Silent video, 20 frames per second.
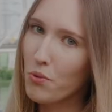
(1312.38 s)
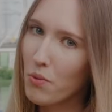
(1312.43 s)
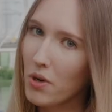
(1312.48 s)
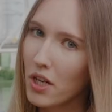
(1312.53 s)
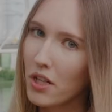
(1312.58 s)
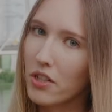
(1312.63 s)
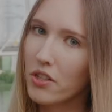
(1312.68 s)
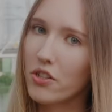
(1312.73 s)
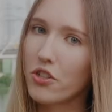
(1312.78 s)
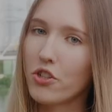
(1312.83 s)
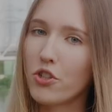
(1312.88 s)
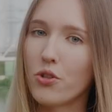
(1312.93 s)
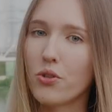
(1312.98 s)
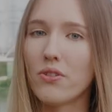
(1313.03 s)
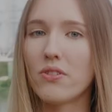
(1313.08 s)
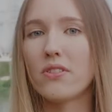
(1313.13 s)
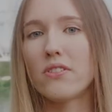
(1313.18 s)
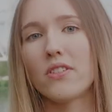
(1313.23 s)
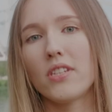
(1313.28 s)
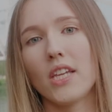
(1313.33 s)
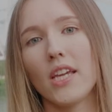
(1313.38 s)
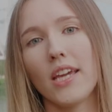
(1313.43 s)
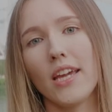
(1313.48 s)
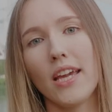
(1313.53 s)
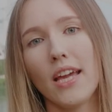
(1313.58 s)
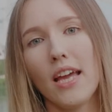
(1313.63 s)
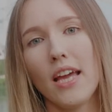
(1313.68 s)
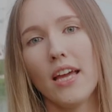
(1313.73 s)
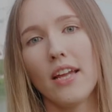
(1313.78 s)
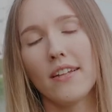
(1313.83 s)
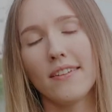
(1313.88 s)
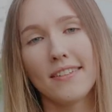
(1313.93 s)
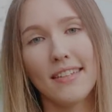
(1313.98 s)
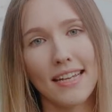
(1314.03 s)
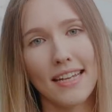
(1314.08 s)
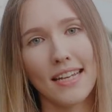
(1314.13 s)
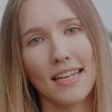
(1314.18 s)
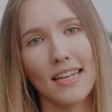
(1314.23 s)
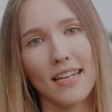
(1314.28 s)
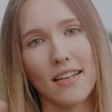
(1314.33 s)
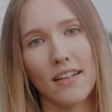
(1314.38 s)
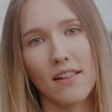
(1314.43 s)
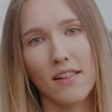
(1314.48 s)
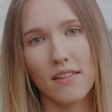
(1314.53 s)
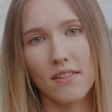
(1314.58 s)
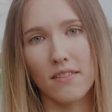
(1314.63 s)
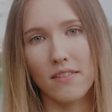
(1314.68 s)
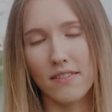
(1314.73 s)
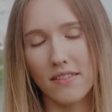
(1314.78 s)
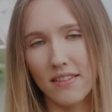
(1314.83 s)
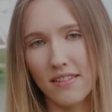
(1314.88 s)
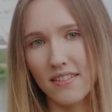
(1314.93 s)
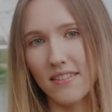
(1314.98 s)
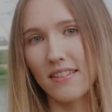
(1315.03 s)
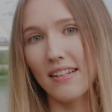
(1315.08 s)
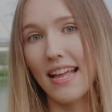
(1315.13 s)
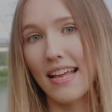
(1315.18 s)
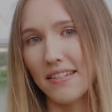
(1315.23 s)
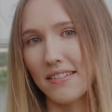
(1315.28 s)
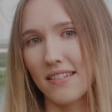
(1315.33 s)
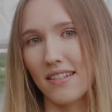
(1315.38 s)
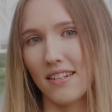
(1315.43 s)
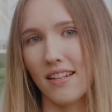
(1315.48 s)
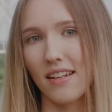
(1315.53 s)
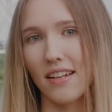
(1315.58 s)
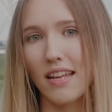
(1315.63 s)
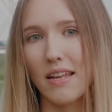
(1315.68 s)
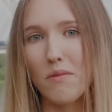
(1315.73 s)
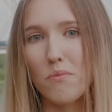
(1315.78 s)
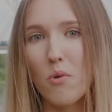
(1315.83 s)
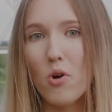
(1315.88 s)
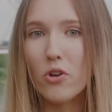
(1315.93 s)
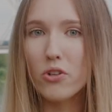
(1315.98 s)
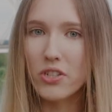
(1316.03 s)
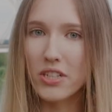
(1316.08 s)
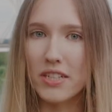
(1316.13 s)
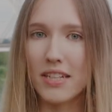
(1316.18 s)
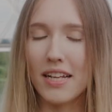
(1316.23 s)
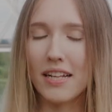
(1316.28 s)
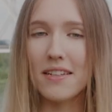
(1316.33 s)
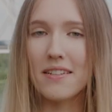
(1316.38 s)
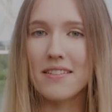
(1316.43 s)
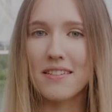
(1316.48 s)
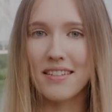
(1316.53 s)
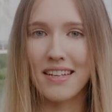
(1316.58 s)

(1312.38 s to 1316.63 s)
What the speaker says: want to see this lesson in more details,